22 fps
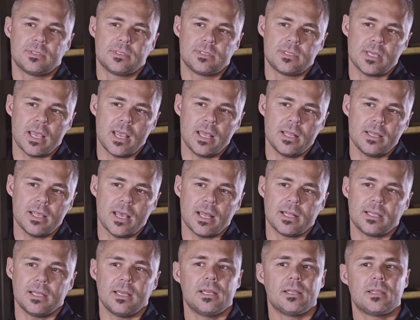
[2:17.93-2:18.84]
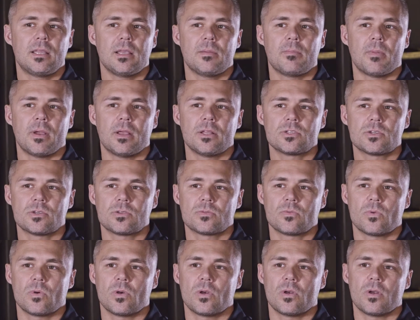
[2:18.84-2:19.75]
saying that they didn't think my injuries
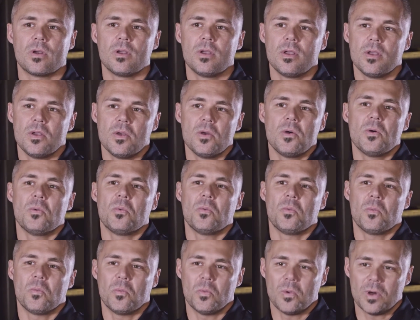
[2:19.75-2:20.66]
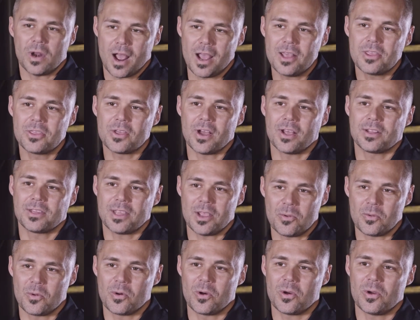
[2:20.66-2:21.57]
were what I thought they
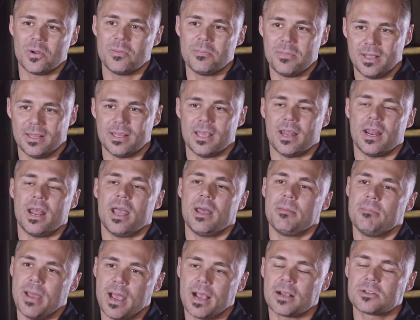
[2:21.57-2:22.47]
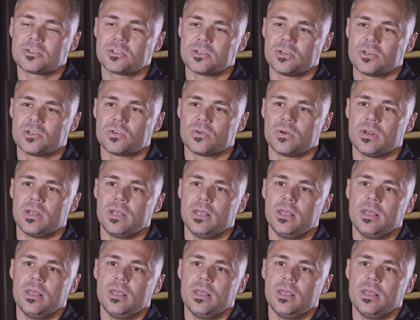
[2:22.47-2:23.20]
were, and being that I had back surgery.